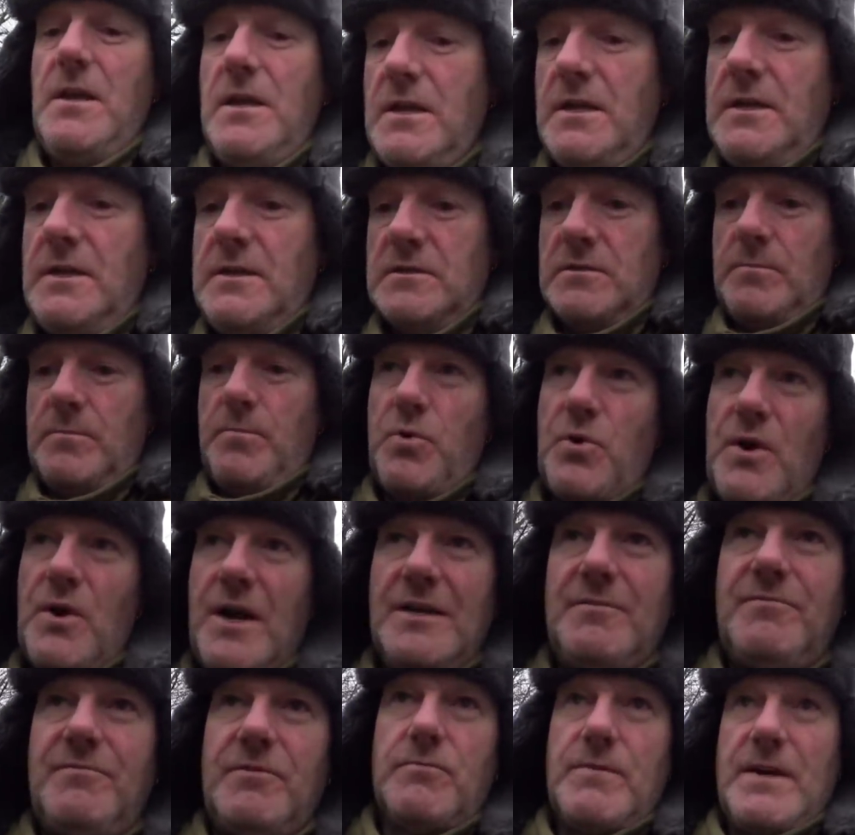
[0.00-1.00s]
It's a
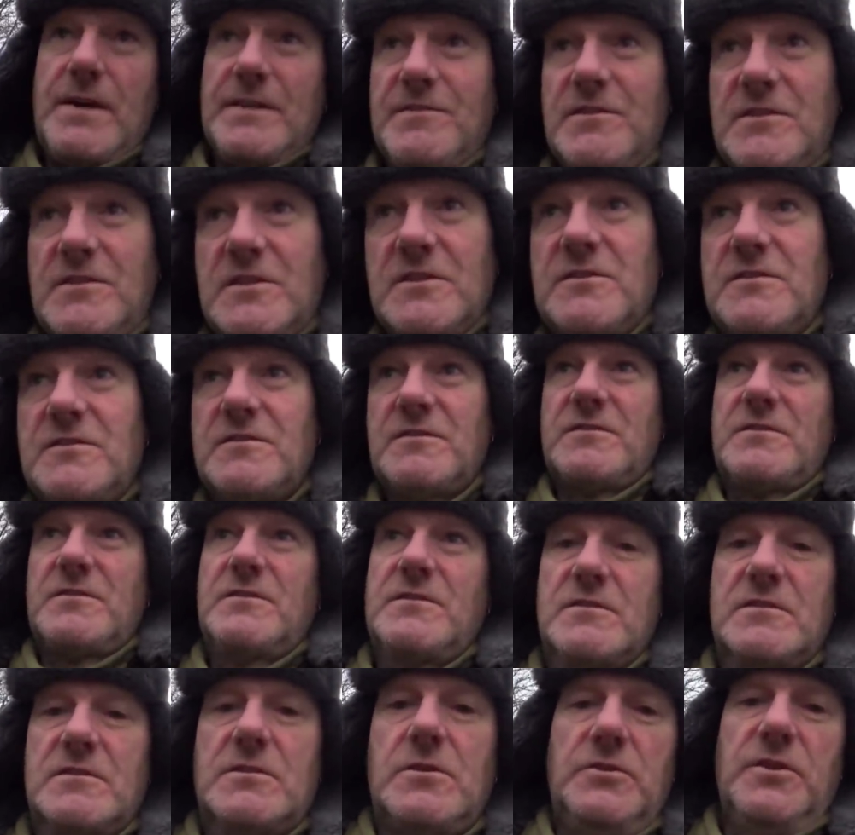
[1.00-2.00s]
private
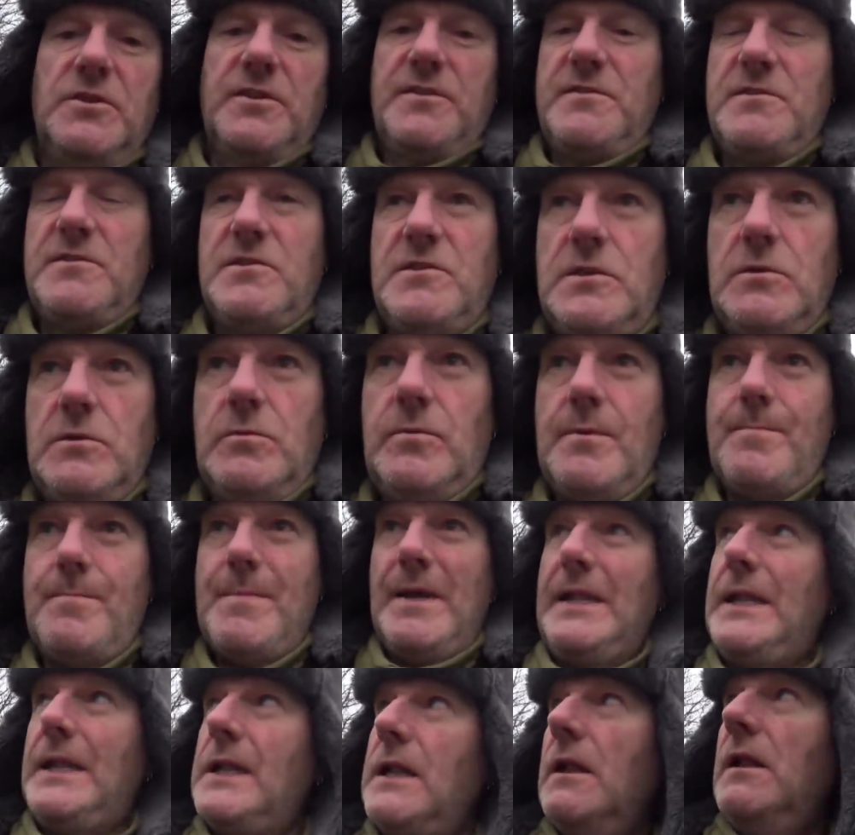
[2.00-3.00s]
residence. It's got nothing to do with the
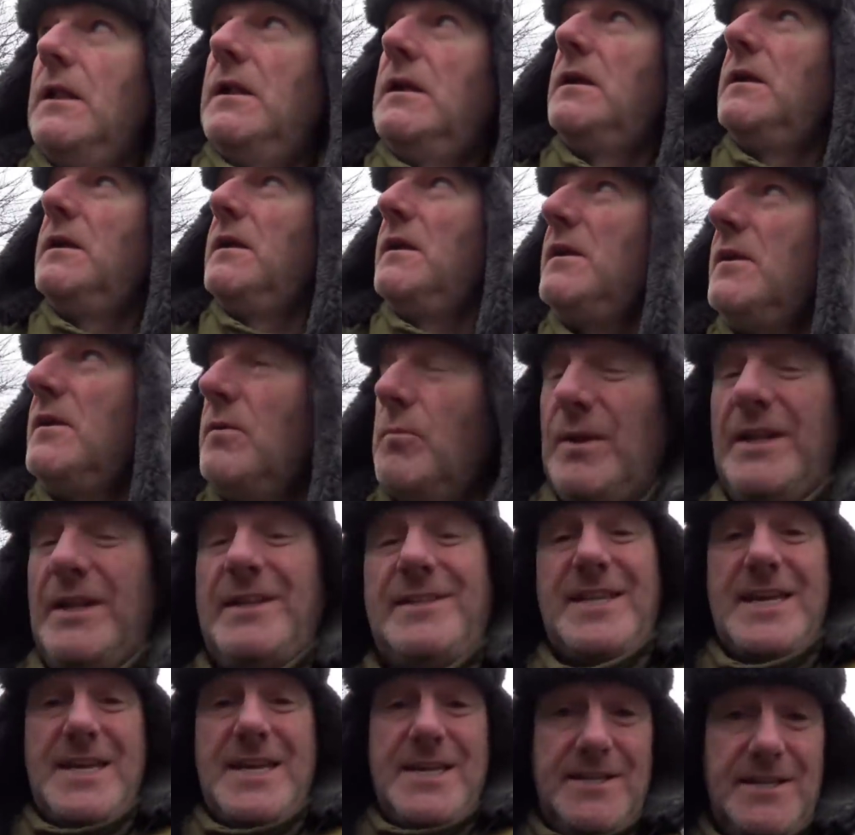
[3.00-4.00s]
mental. Well,
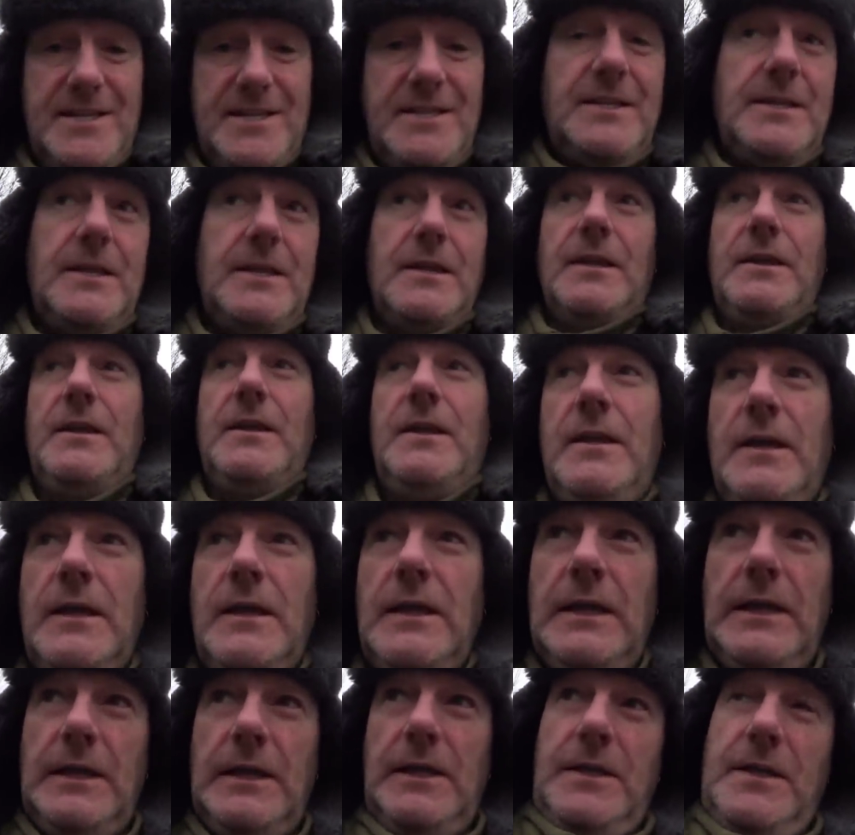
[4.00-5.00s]
it did in
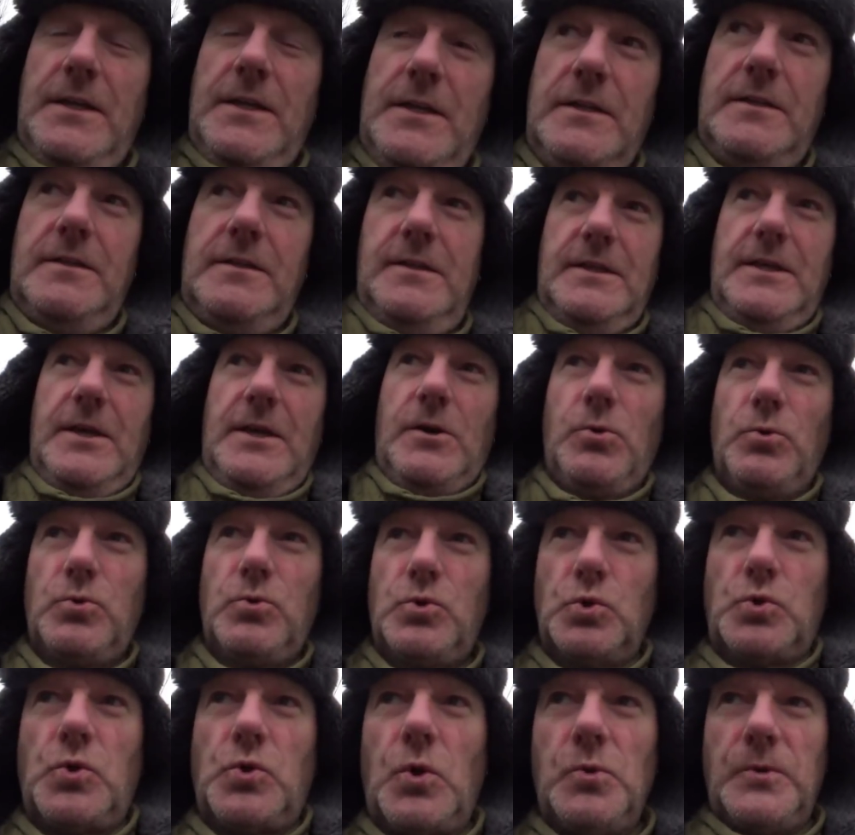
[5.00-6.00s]
the
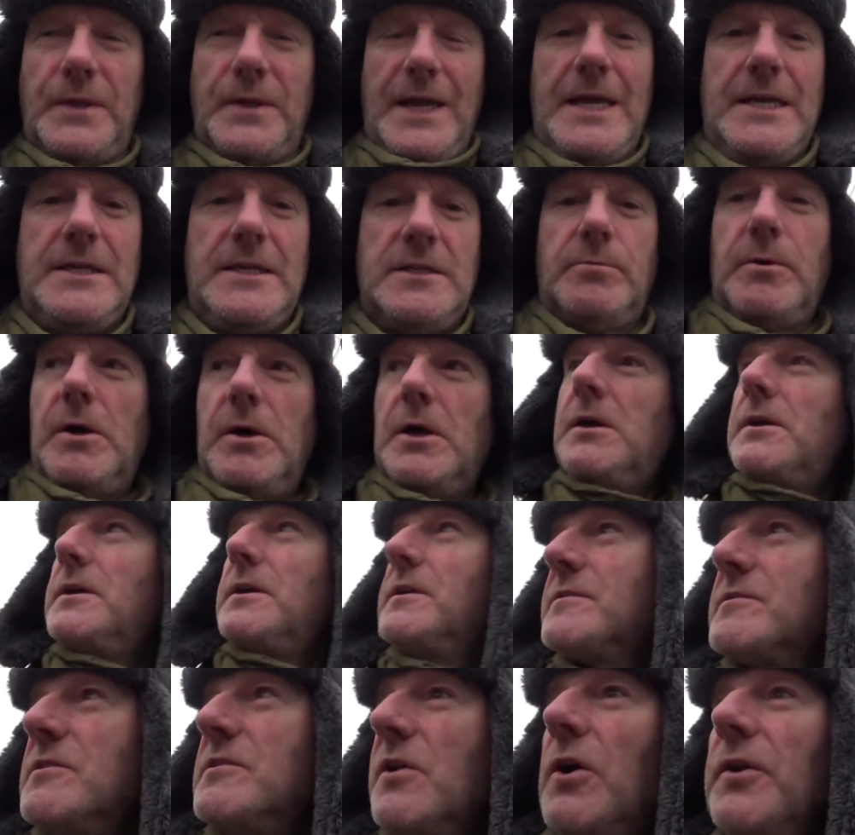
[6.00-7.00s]
old good old days, but
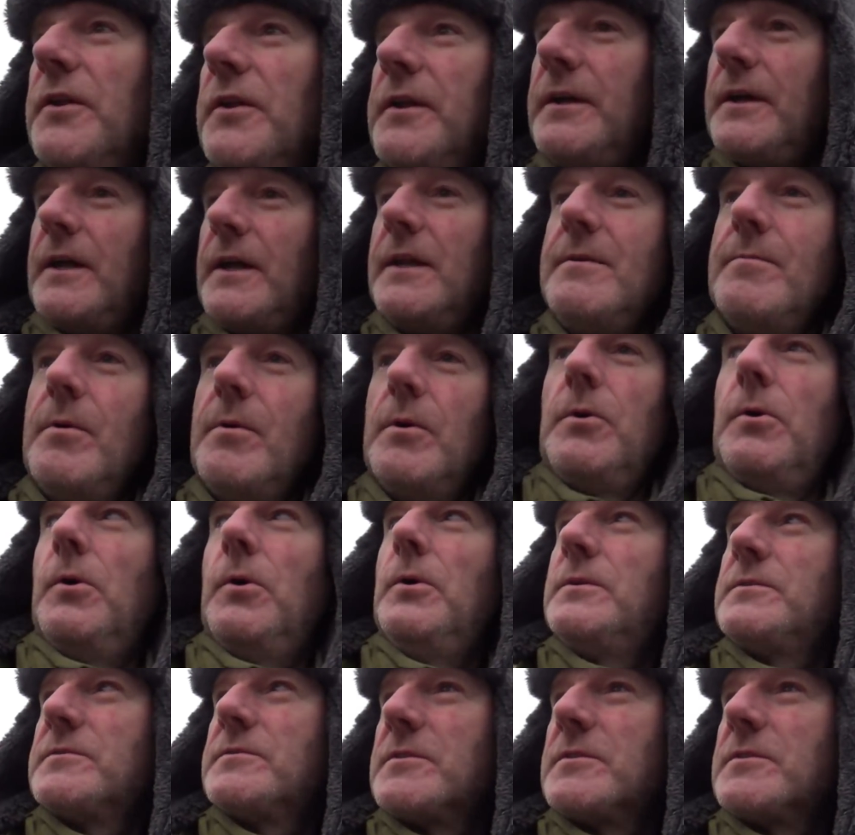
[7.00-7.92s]
it's not anymore.